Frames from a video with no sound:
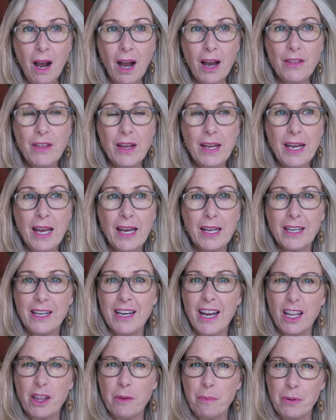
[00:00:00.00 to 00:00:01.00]
I then had
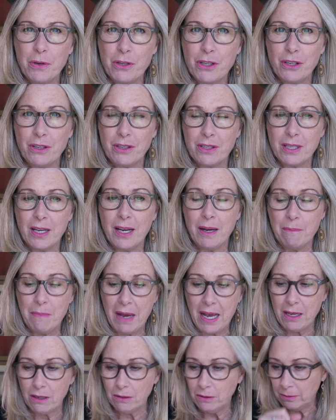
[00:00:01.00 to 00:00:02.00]
another producer, a
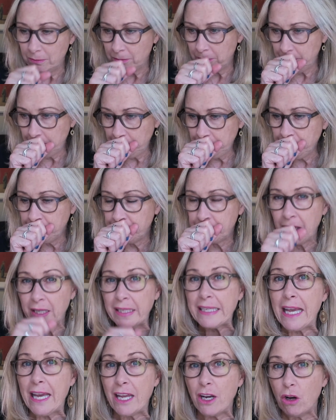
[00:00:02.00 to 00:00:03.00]
male,
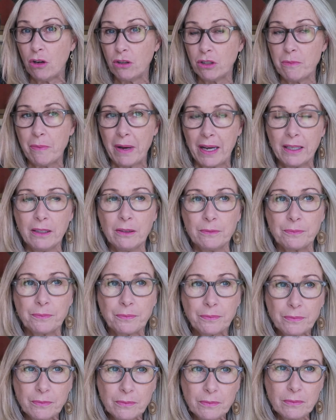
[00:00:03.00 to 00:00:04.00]
again, older male,
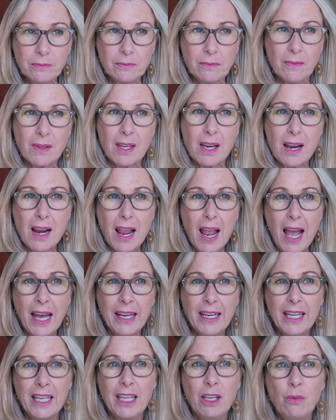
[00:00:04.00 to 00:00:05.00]

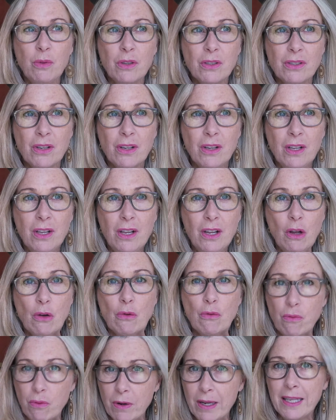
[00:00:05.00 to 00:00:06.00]
and he was
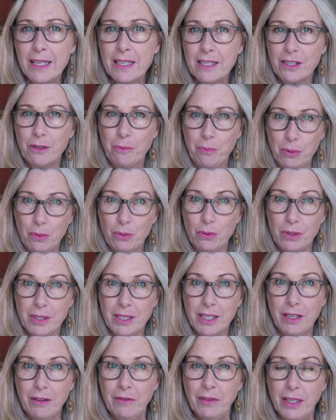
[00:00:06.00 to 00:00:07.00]
really
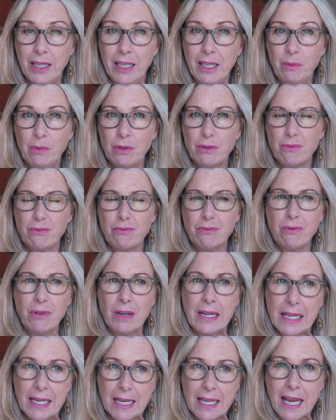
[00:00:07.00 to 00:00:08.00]
supportive and he was
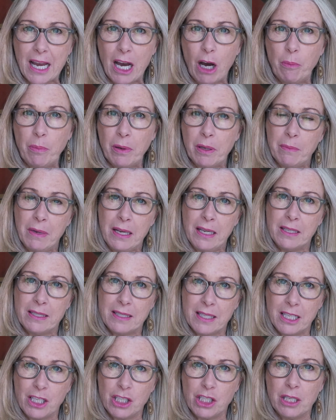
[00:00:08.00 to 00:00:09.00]
really helping me and
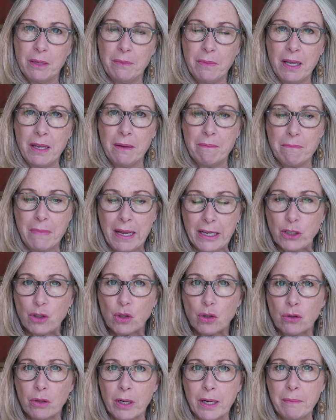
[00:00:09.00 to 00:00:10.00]
teaching me and
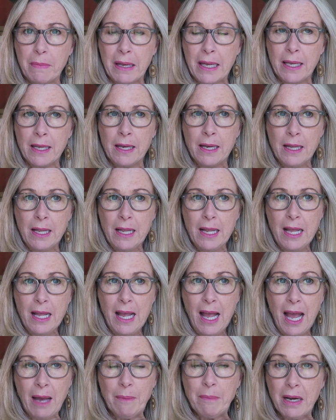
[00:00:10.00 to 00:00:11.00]
mentoring me.
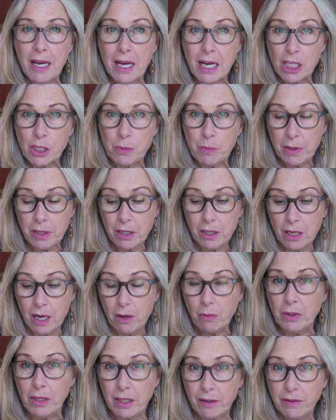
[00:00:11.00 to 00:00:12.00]
And my husband and I
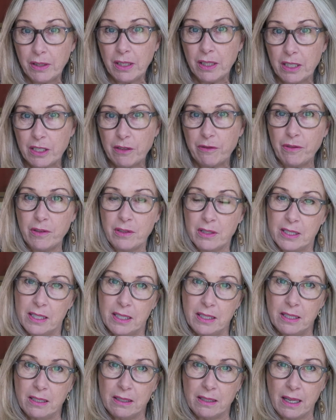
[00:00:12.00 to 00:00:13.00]
were living in different
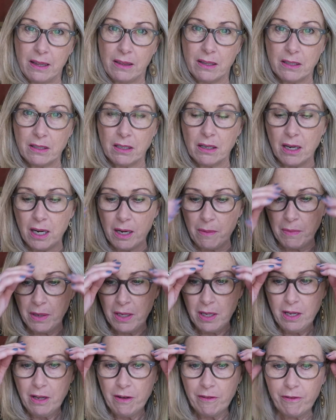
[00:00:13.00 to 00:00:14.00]
cities at the time.
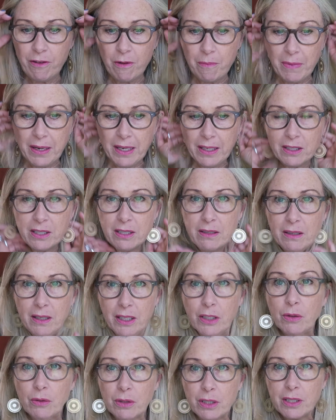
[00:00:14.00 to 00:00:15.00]
For me to,
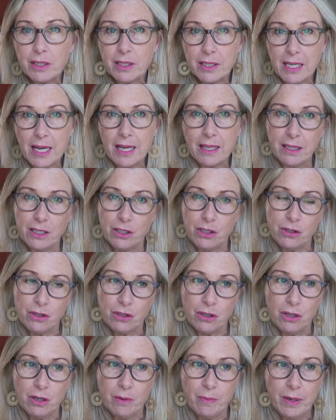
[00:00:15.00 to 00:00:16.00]
in order to take this
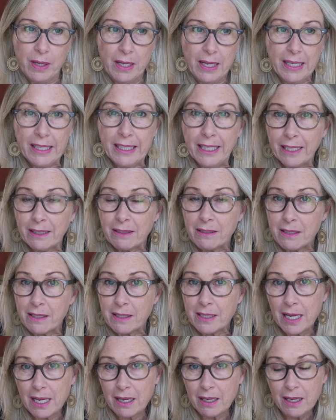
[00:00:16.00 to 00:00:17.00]
job, he had to
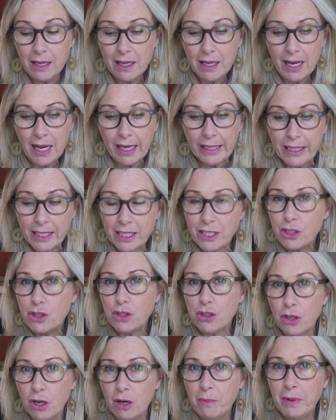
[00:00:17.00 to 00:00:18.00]
stay at his
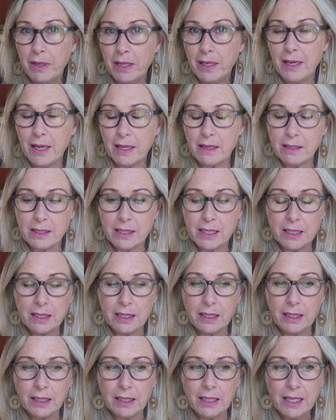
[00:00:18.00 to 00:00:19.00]
job in another
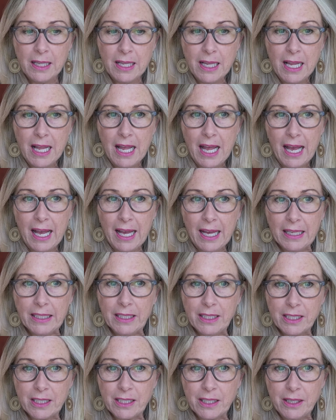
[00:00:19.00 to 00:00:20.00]
city.
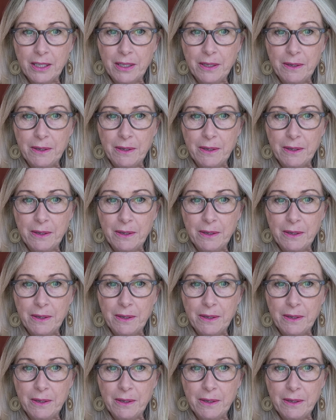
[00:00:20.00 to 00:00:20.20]
And